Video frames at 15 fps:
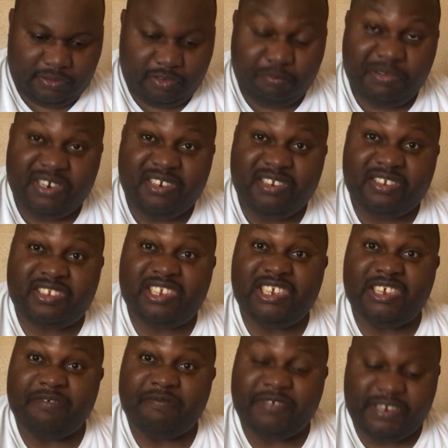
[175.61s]
You've been
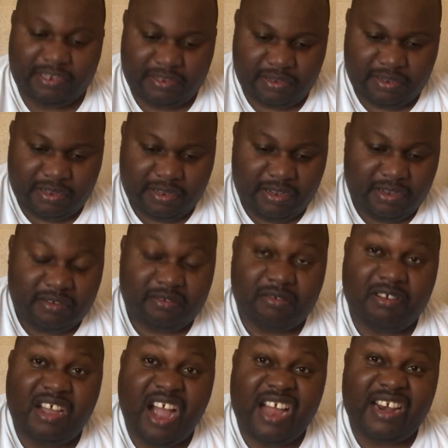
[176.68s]
deceived.
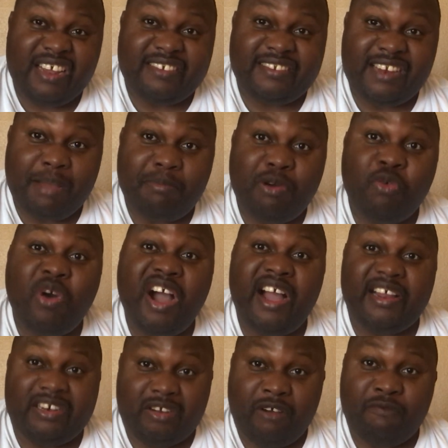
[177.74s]
So Ghana is number
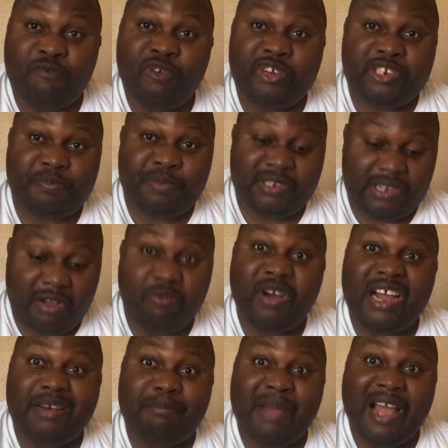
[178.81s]
one of worshiping a
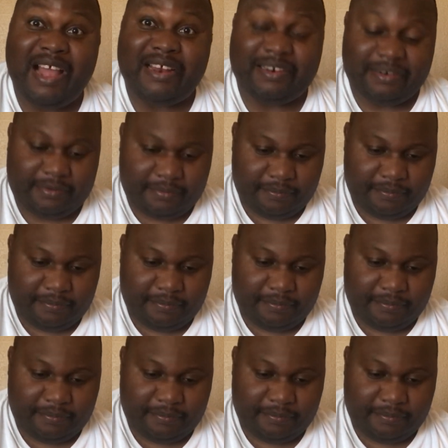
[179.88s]
white man.